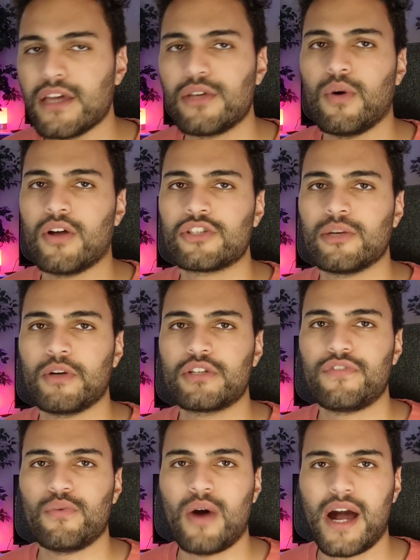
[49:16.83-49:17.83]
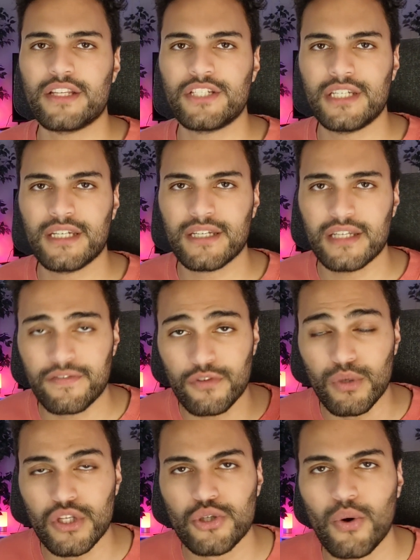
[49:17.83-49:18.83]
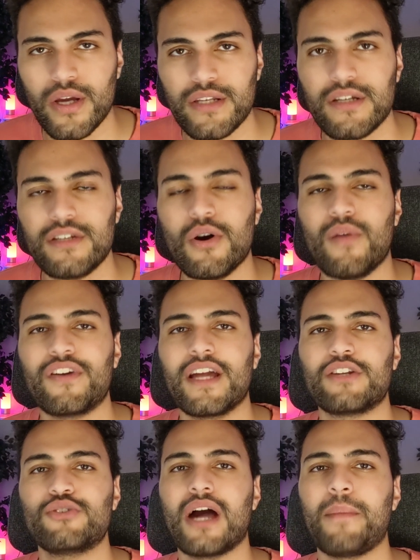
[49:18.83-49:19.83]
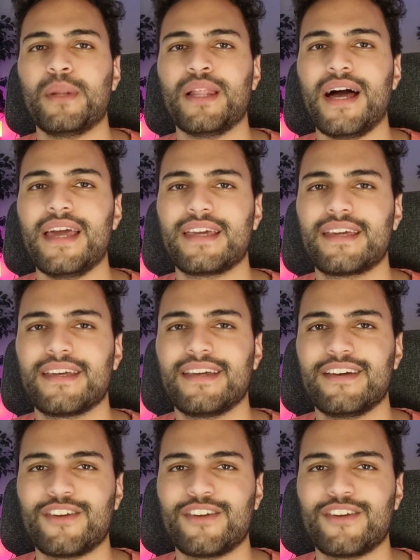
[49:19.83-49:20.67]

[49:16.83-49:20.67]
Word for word: thank you all so much for watching. If you enjoyed, don't forget to drop a like,